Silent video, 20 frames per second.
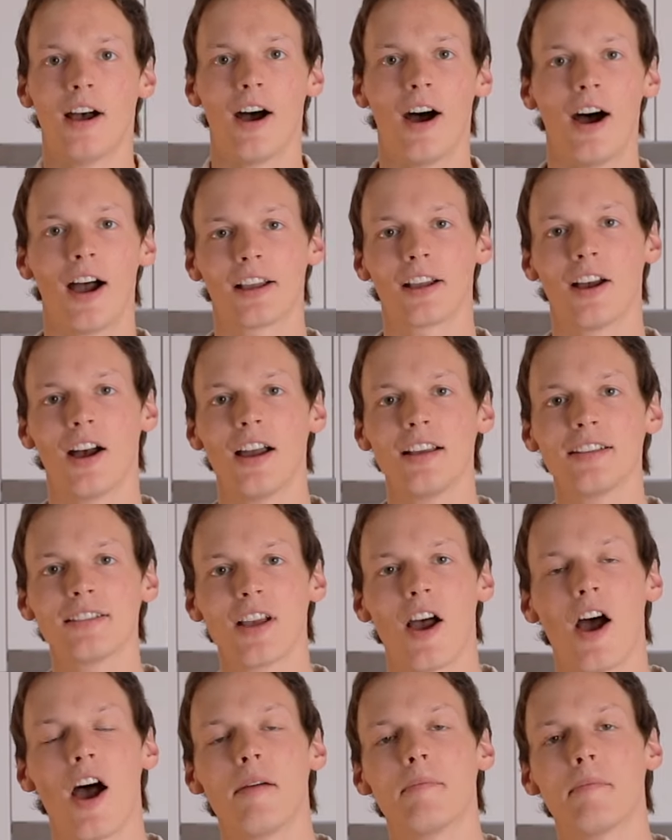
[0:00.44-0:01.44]
Hi guys,
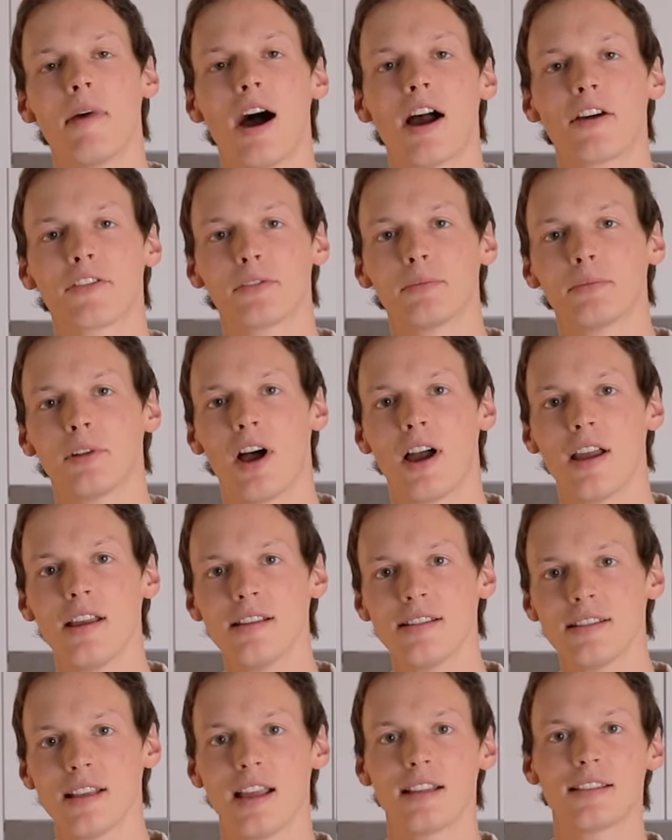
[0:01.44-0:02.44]
I'm Mark from
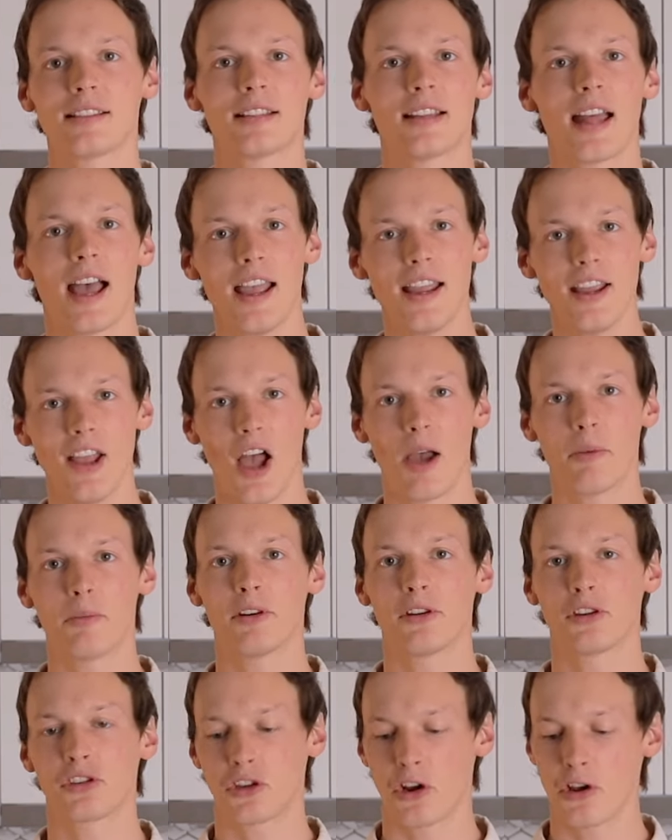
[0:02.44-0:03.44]
Lyre's, and today I'm
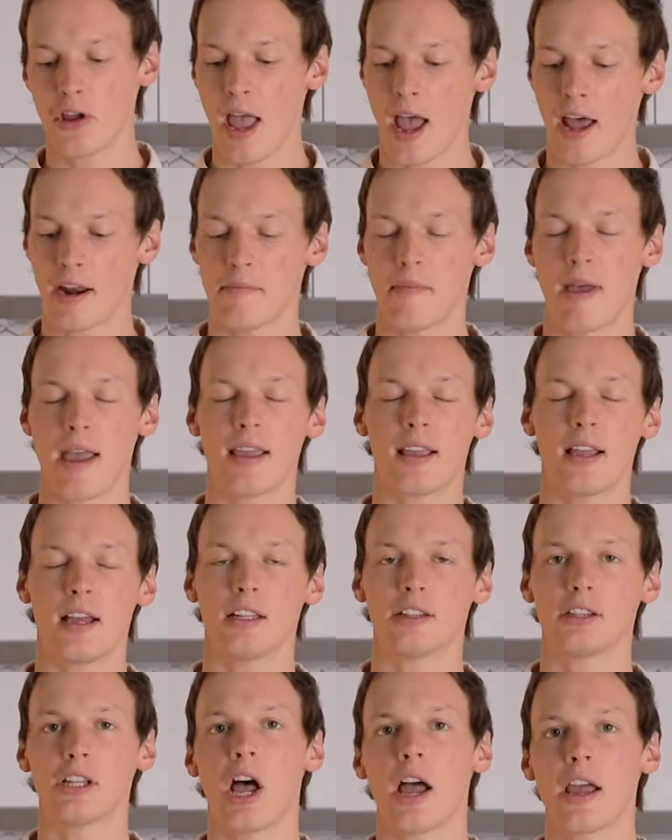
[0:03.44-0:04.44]
going to show you how to make
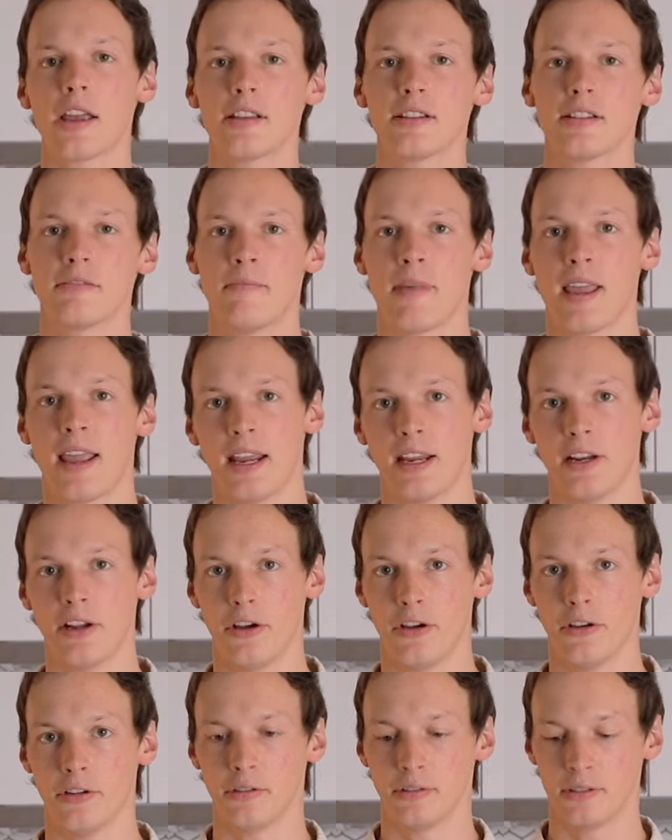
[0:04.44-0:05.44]
a Lyre's
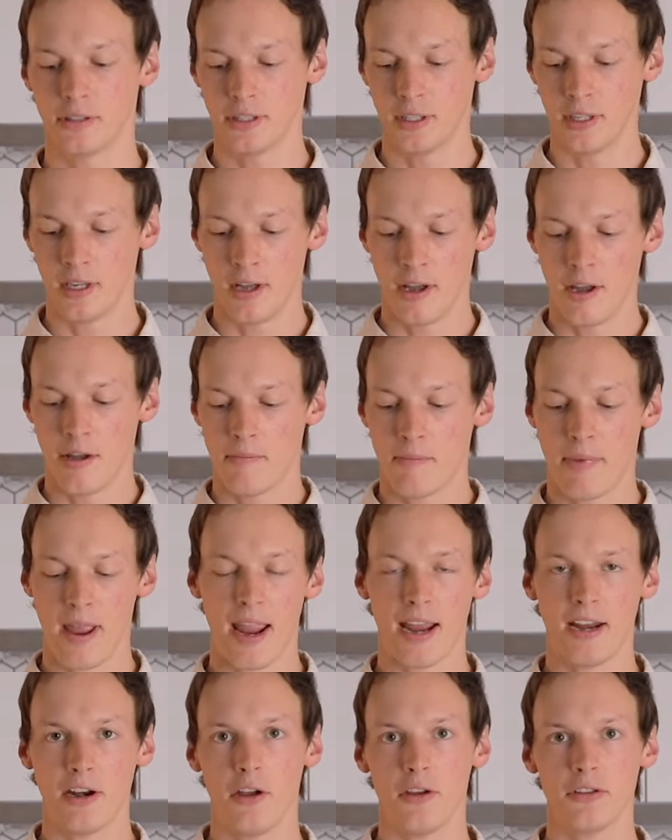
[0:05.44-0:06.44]
Mojito.
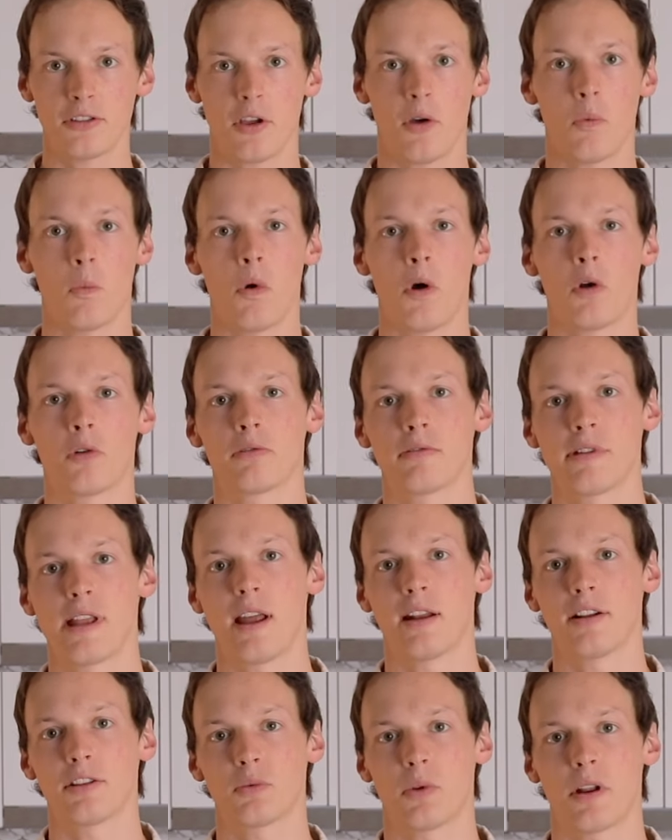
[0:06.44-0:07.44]
Mojitos are world
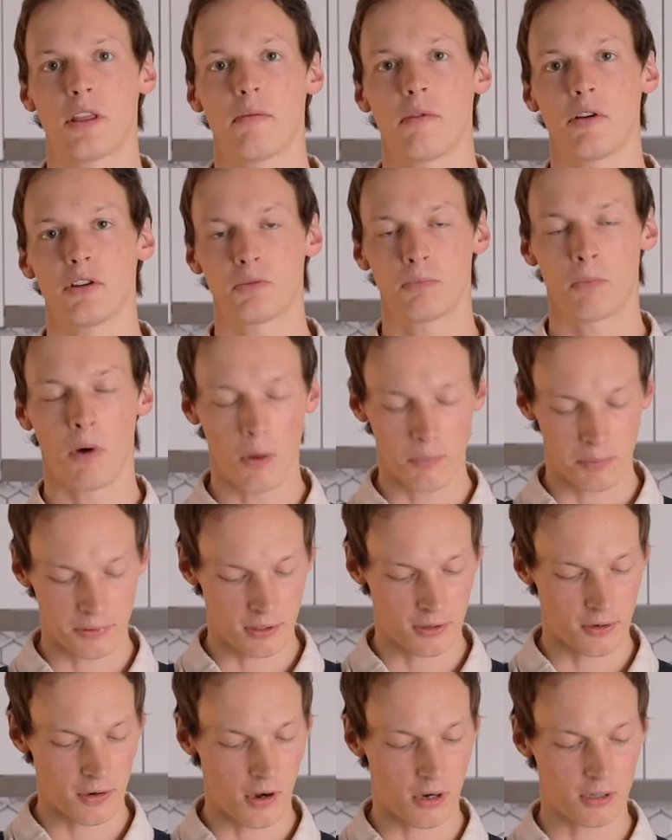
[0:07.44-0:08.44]
renowned as one of the most
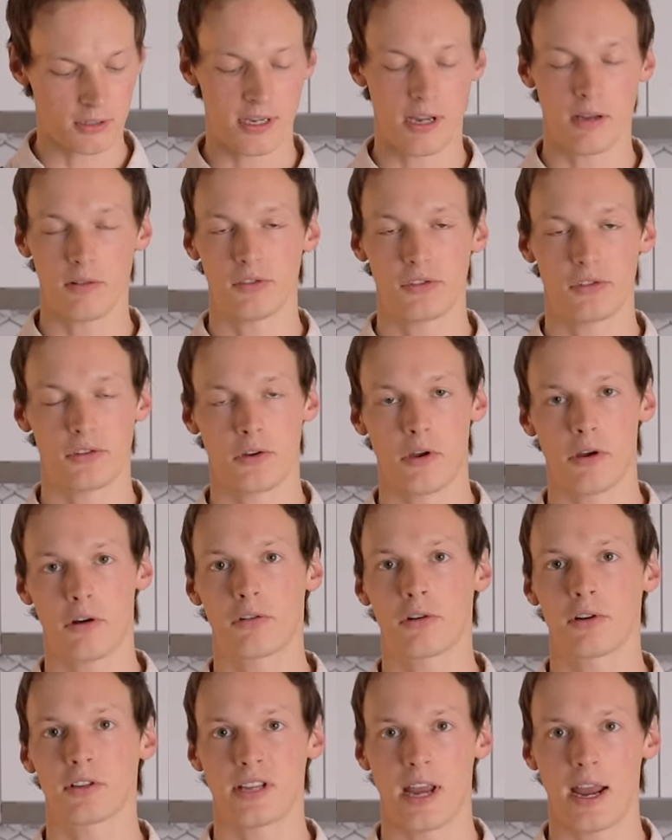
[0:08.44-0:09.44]
popular cocktails to go
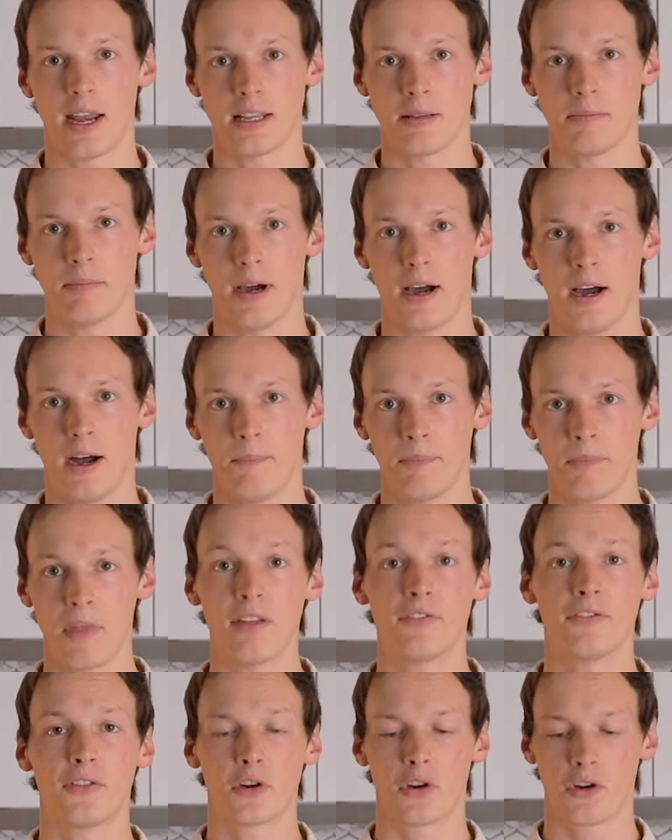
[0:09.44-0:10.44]
across any bar,
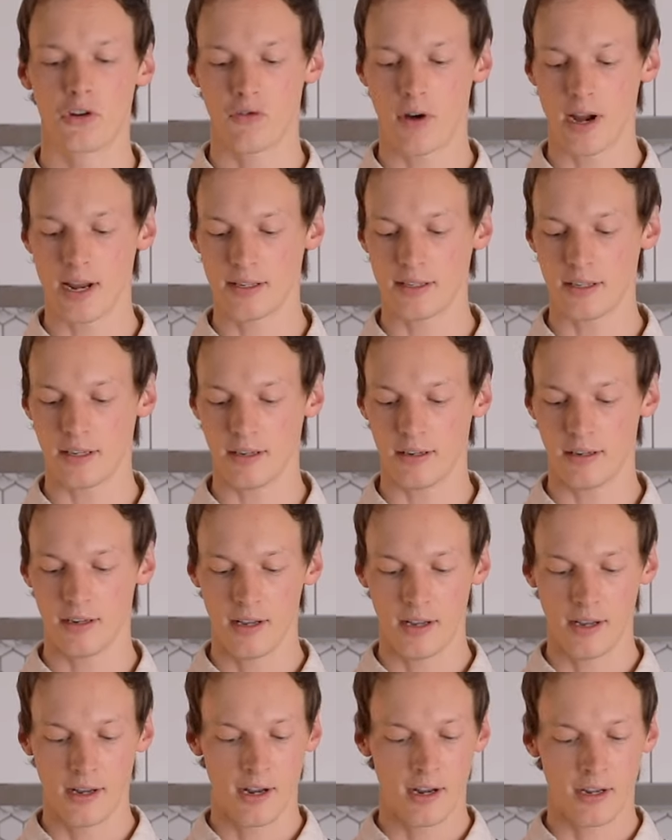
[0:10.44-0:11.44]
and for good reason.
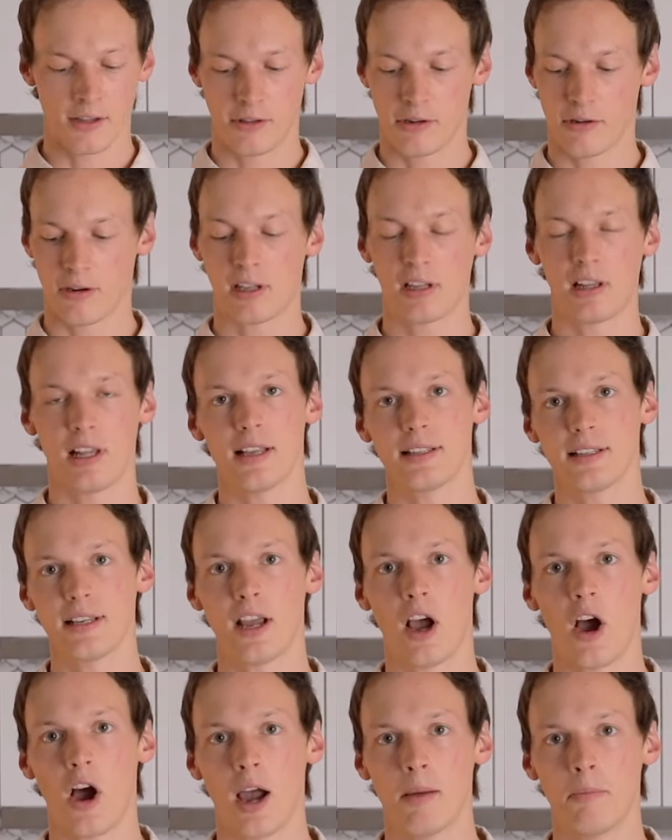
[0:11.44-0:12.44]
They're a classic
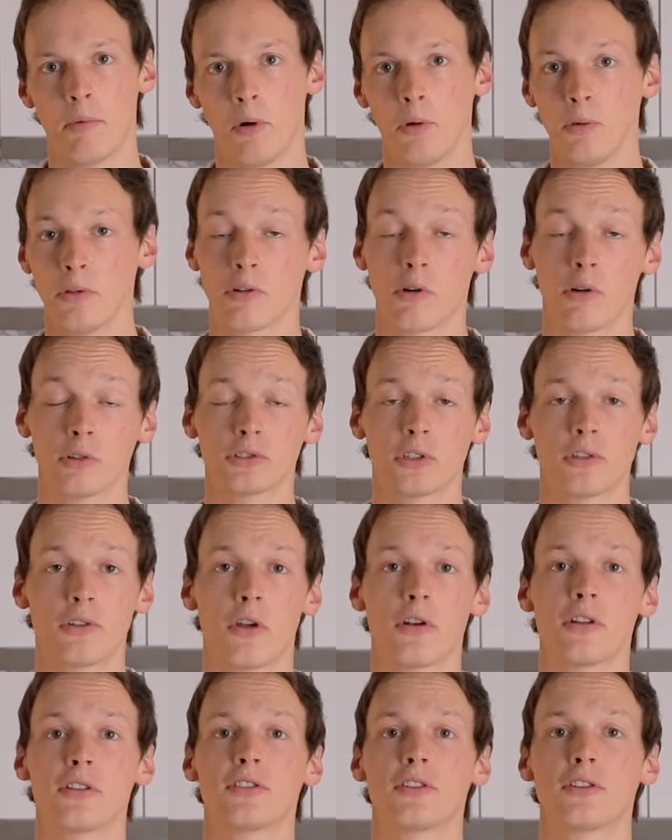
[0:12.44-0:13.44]
highball. They're also
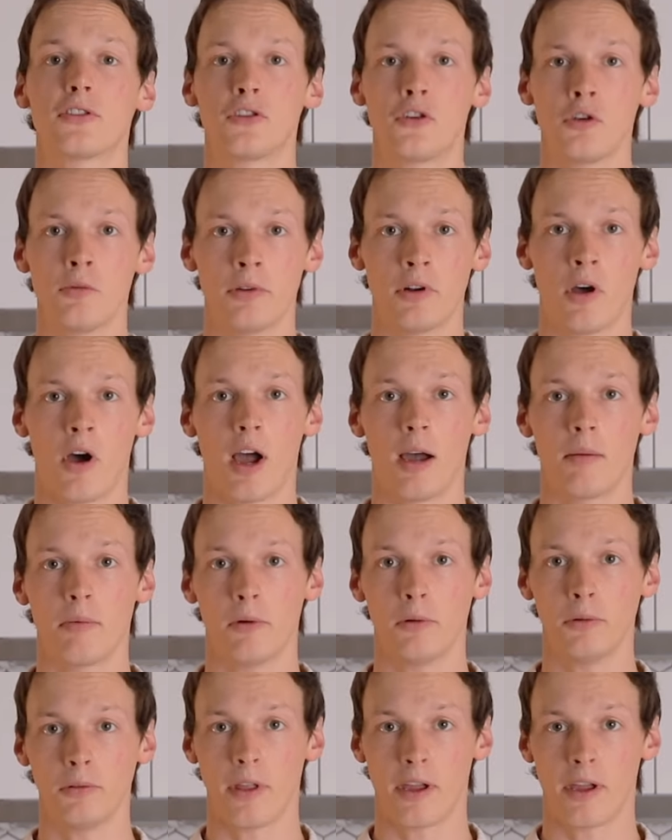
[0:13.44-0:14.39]
known as the Cuban highball.